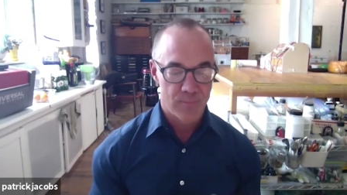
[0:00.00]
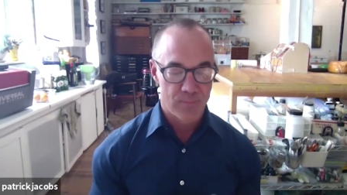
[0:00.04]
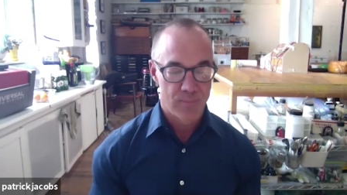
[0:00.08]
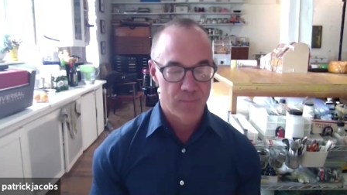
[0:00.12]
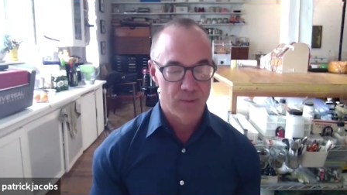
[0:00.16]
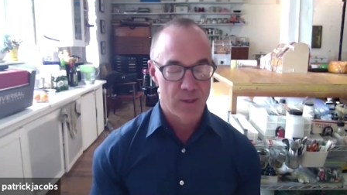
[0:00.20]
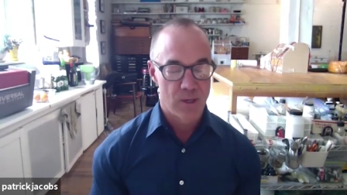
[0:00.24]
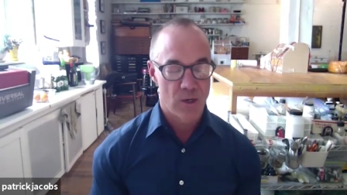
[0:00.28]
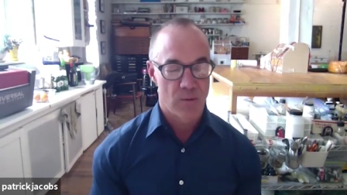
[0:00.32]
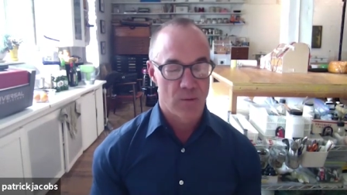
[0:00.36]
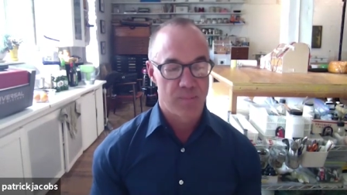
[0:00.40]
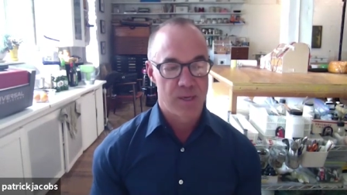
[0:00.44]

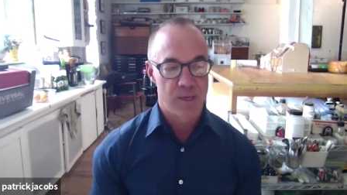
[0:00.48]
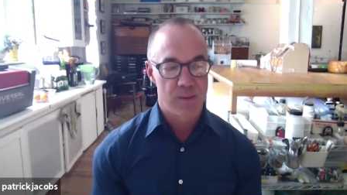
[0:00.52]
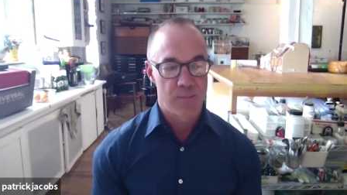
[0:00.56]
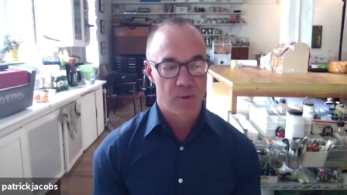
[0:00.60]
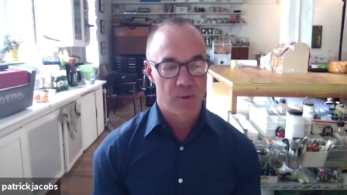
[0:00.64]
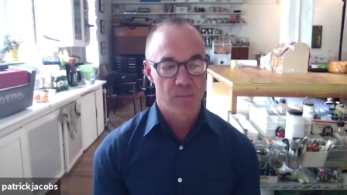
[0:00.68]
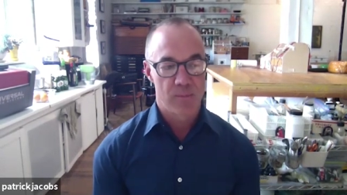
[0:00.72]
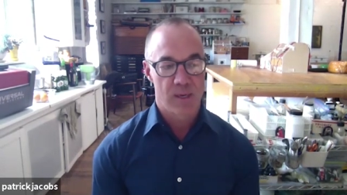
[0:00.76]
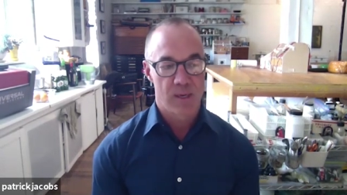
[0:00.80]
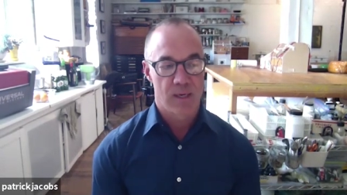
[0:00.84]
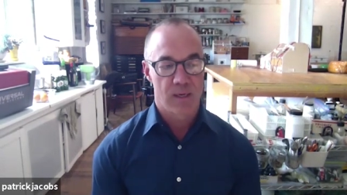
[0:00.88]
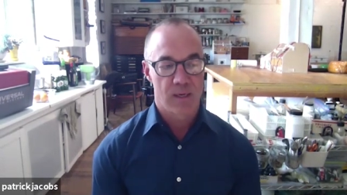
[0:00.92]
you know,
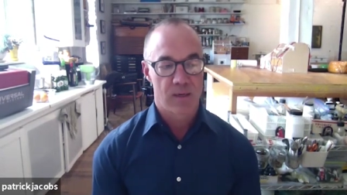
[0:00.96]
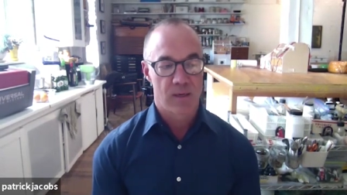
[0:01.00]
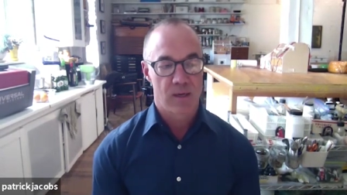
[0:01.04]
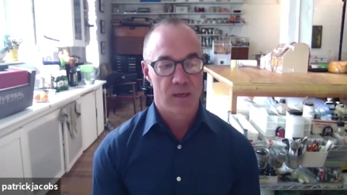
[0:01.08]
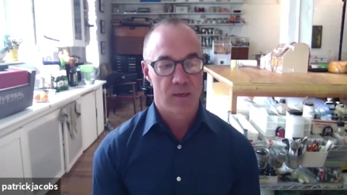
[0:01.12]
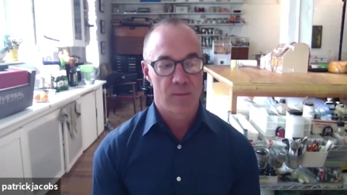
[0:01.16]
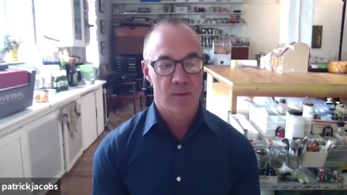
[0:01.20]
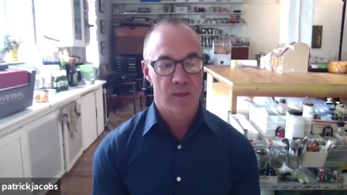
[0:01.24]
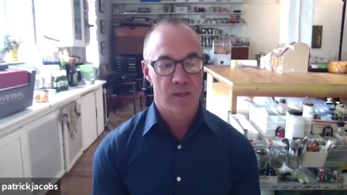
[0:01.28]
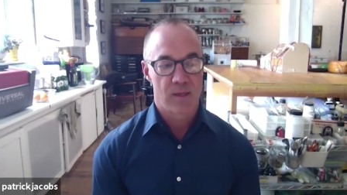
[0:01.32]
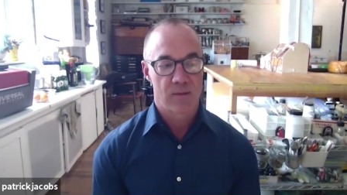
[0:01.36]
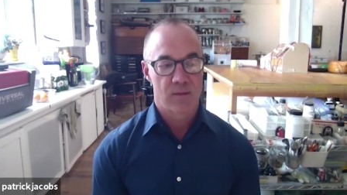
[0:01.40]
people made
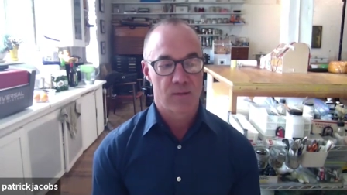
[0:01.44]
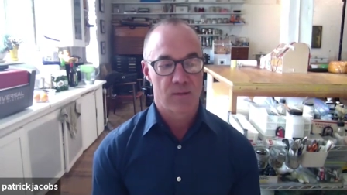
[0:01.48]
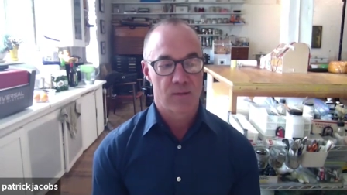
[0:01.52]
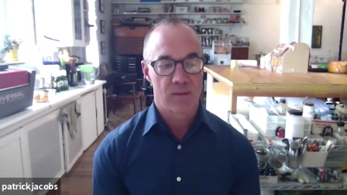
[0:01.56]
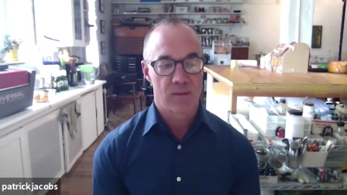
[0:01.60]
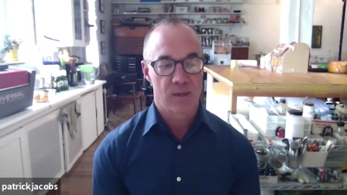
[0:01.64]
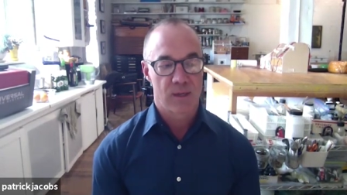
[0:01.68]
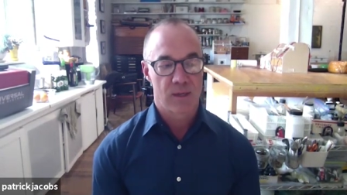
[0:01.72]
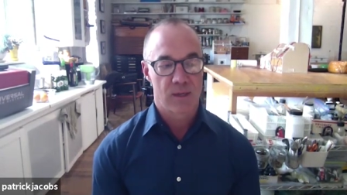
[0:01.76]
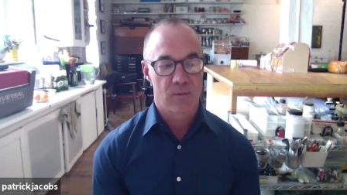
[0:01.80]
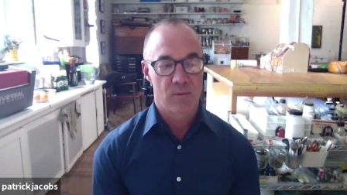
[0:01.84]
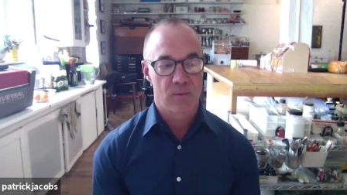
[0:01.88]
comments
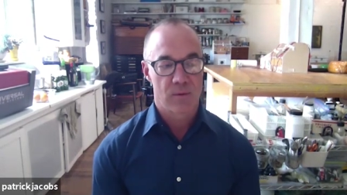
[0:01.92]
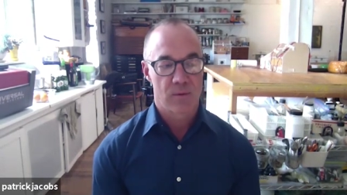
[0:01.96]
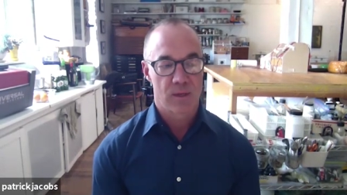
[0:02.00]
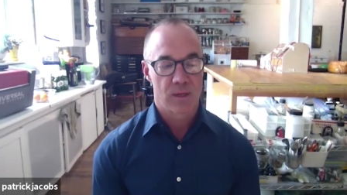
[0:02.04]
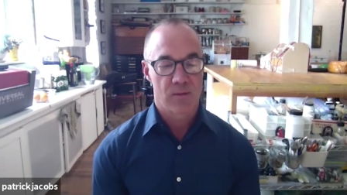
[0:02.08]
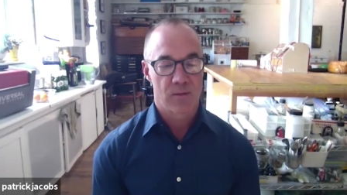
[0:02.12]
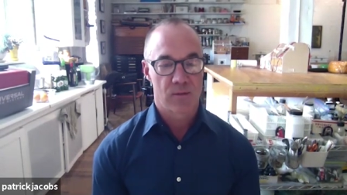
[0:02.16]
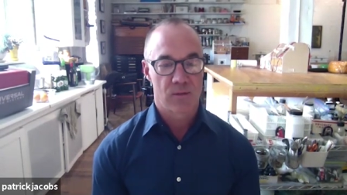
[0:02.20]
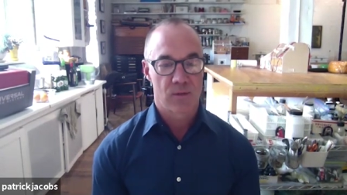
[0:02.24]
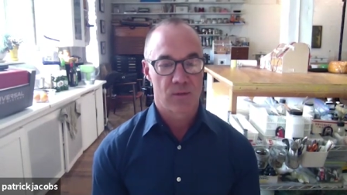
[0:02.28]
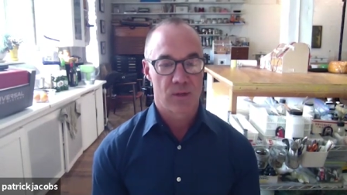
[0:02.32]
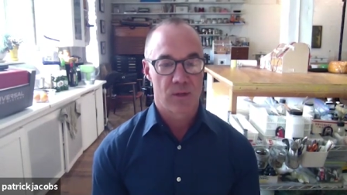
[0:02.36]
uh, when
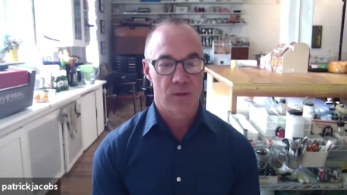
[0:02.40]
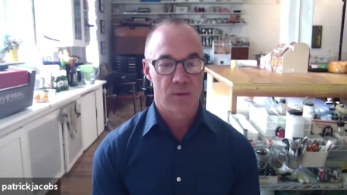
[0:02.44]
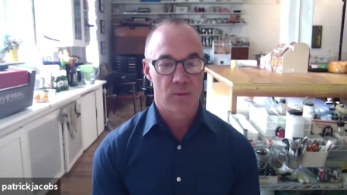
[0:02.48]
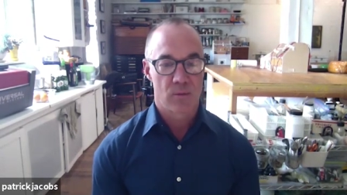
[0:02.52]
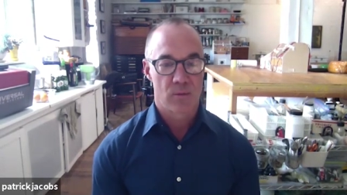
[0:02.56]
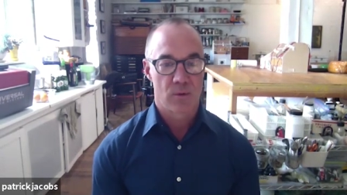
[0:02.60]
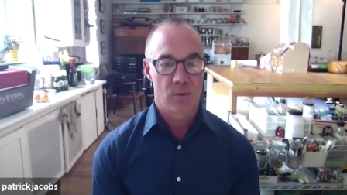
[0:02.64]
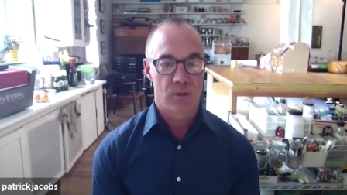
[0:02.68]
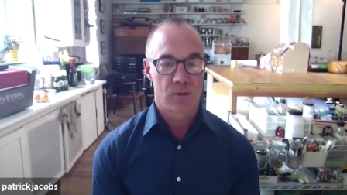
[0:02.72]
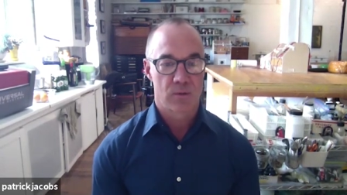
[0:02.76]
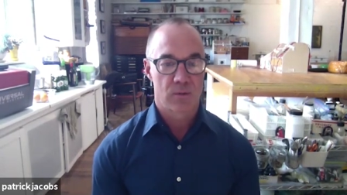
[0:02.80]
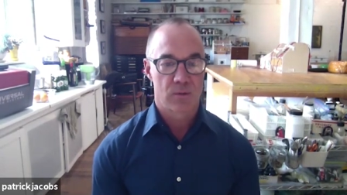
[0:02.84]
they saw the
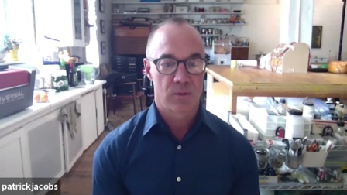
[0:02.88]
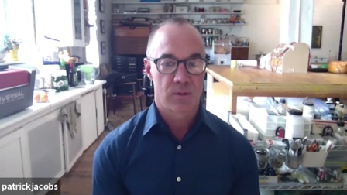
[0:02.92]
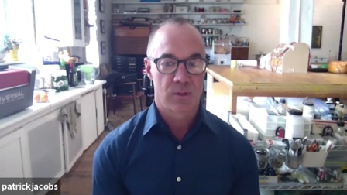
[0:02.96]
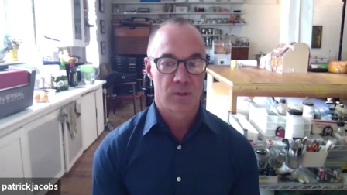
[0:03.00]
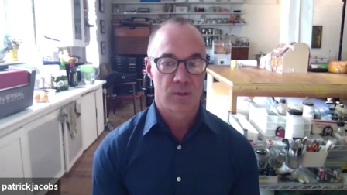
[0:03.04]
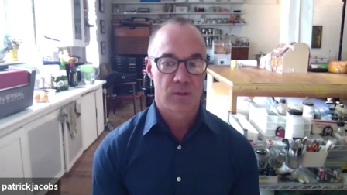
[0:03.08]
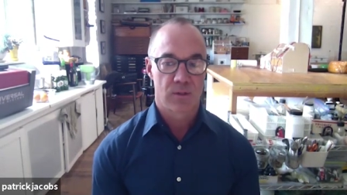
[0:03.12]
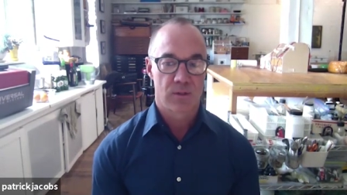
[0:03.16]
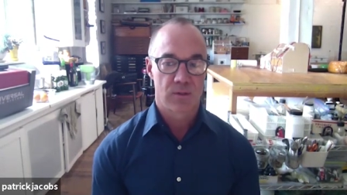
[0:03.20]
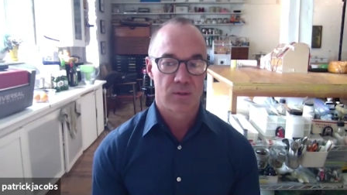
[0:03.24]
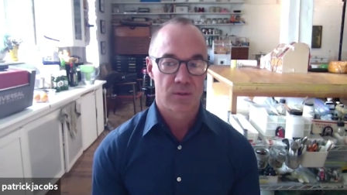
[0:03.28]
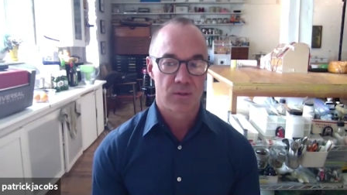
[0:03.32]
works during,